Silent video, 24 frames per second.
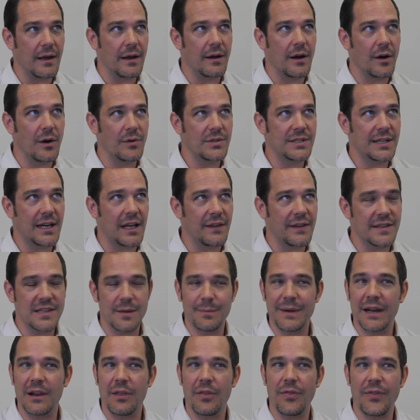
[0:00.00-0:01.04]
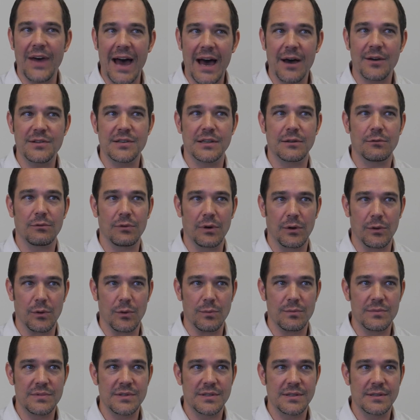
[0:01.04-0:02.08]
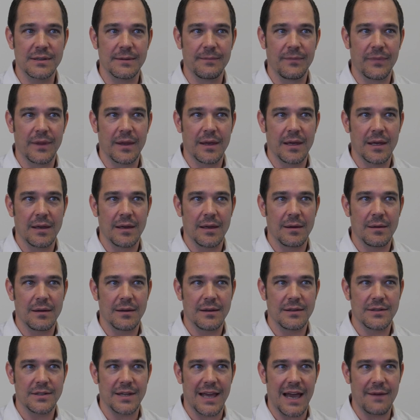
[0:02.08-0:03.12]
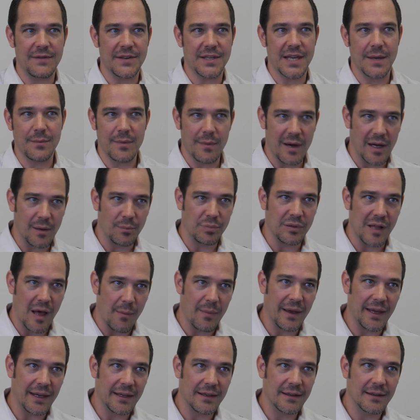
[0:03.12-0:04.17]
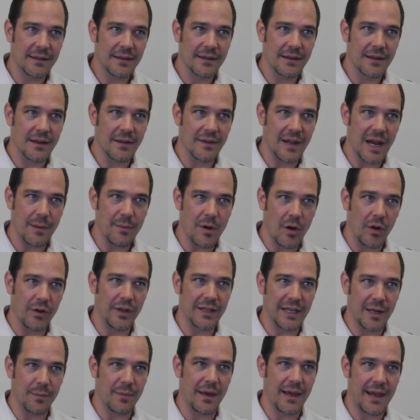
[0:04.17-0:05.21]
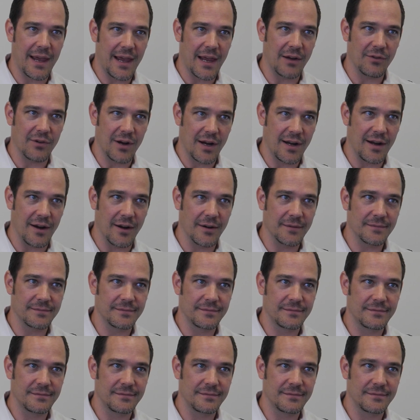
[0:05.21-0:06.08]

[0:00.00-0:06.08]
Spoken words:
hotel that's about 1,000 rooms to have the same amount of plumbing that I'm holding in my hand right here.